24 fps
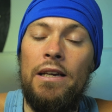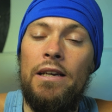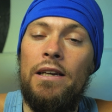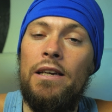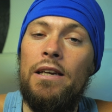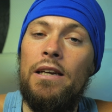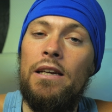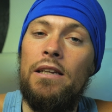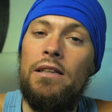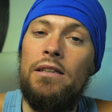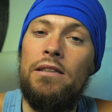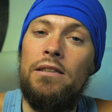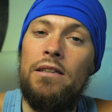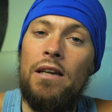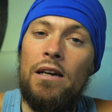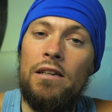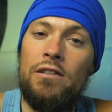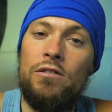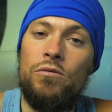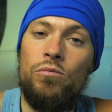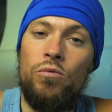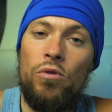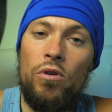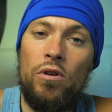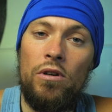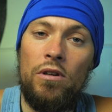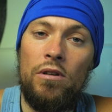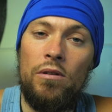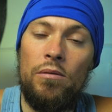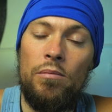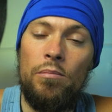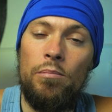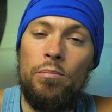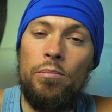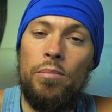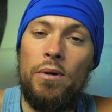it does work,
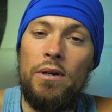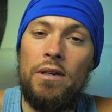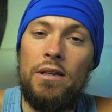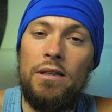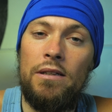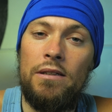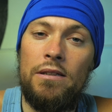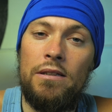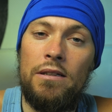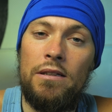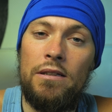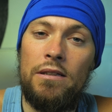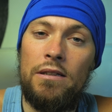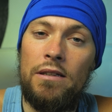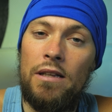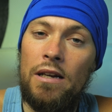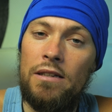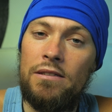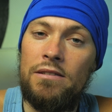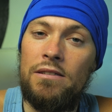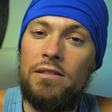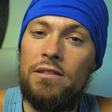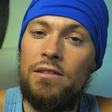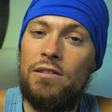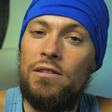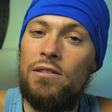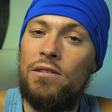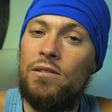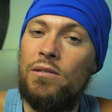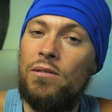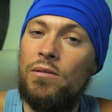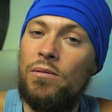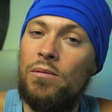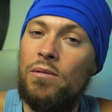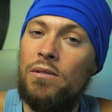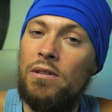but it doesn't
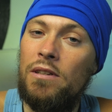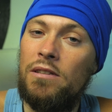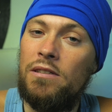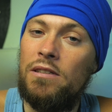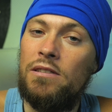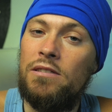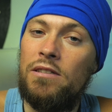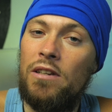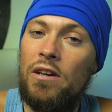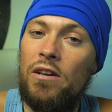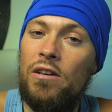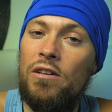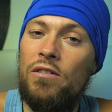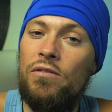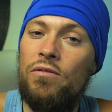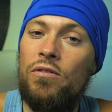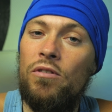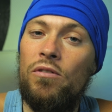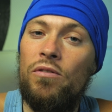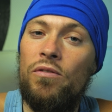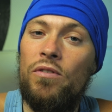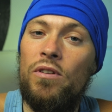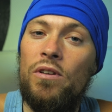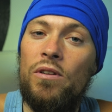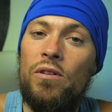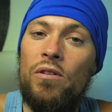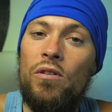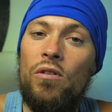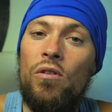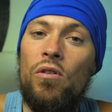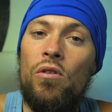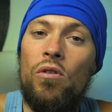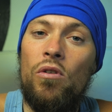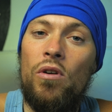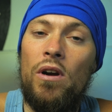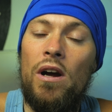necessarily fulfill
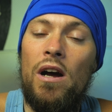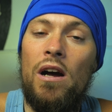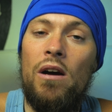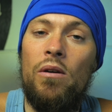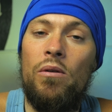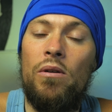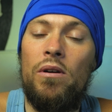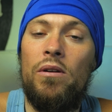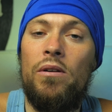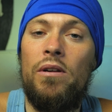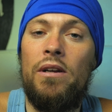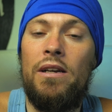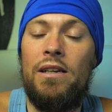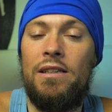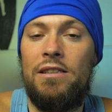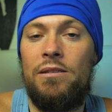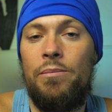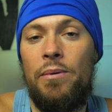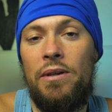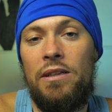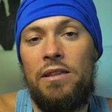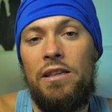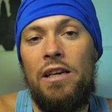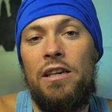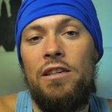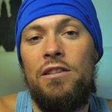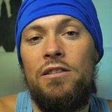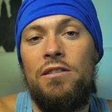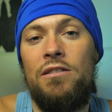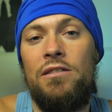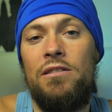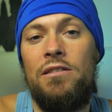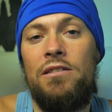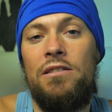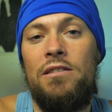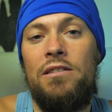all our
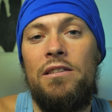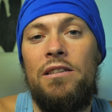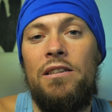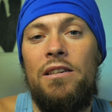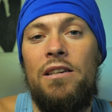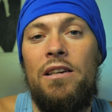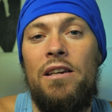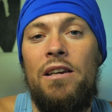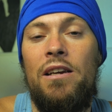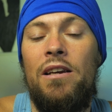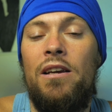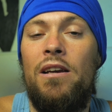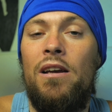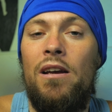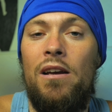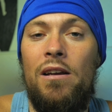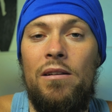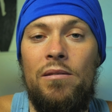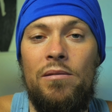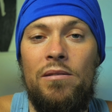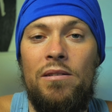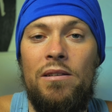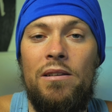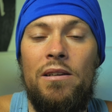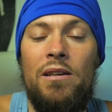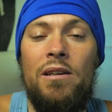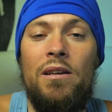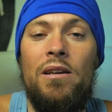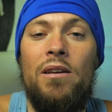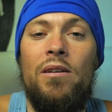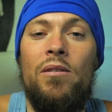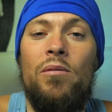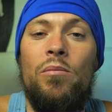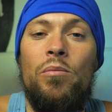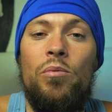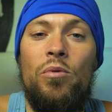expectations and
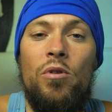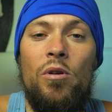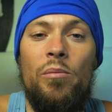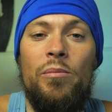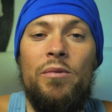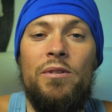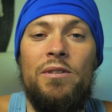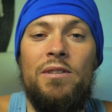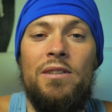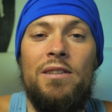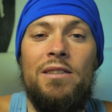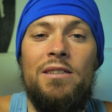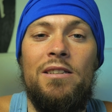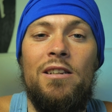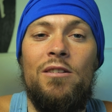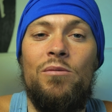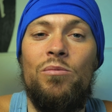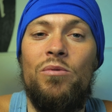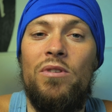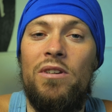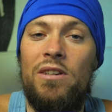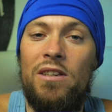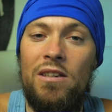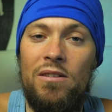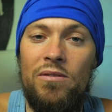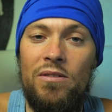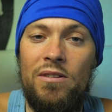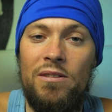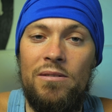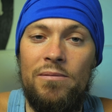promises that we are giving.